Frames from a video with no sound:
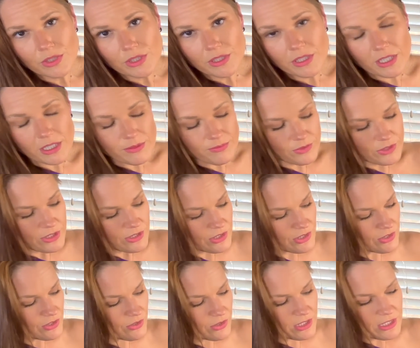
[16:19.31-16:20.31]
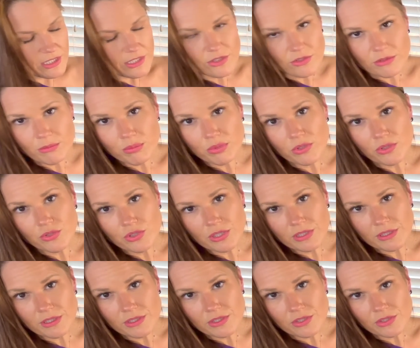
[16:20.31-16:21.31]
Confidence is your key to
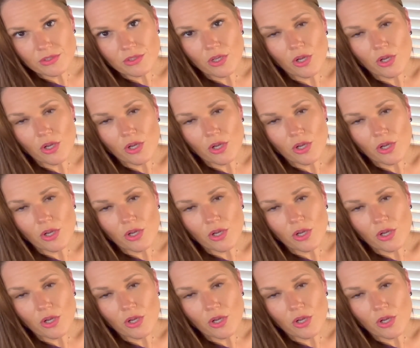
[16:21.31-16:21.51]
approaching this.